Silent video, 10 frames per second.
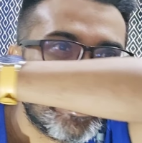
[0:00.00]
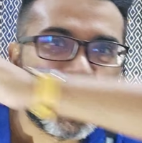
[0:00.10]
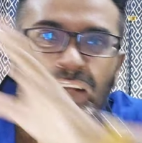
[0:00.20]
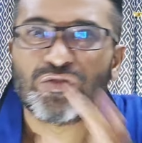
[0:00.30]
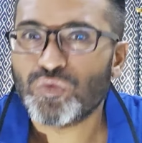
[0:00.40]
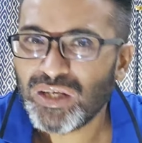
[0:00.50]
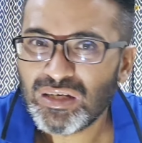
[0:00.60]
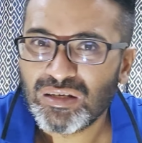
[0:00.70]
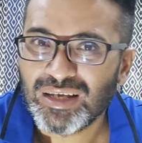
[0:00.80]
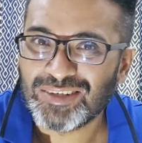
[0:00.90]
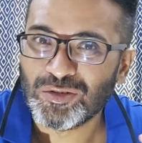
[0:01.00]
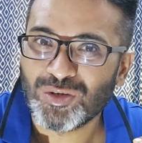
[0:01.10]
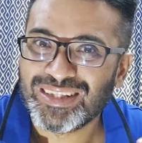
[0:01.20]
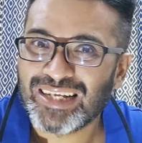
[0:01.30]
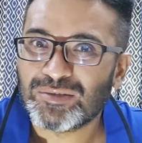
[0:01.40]
It's sweet. It's
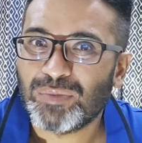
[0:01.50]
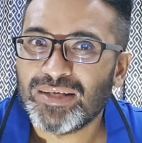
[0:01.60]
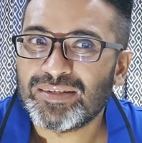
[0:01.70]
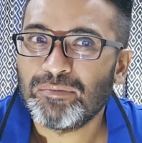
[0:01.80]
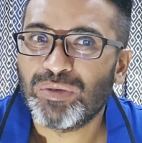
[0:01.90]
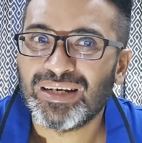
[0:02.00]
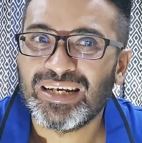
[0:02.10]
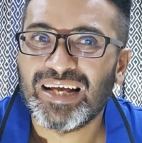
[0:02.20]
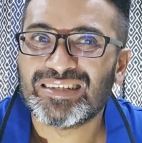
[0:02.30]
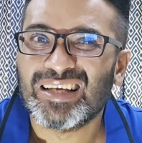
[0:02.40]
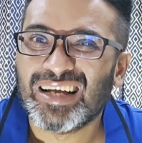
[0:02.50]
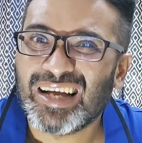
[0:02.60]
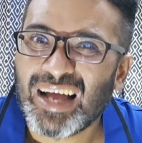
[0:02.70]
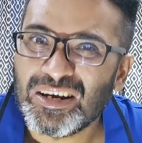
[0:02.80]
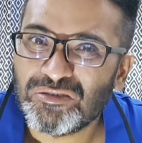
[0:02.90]
not that spicy, but it has
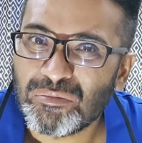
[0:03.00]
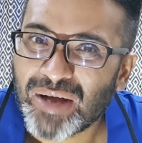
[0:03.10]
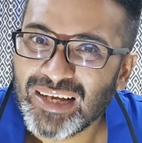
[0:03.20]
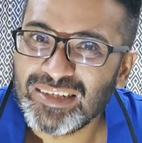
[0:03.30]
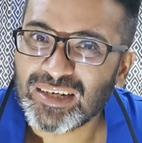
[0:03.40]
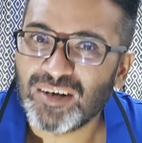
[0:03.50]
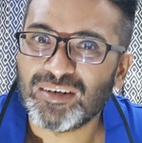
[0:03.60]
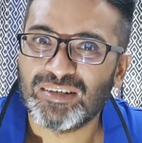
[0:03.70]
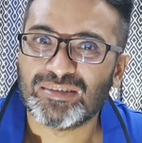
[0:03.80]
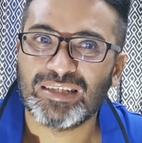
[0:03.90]
kind of a mild darkness.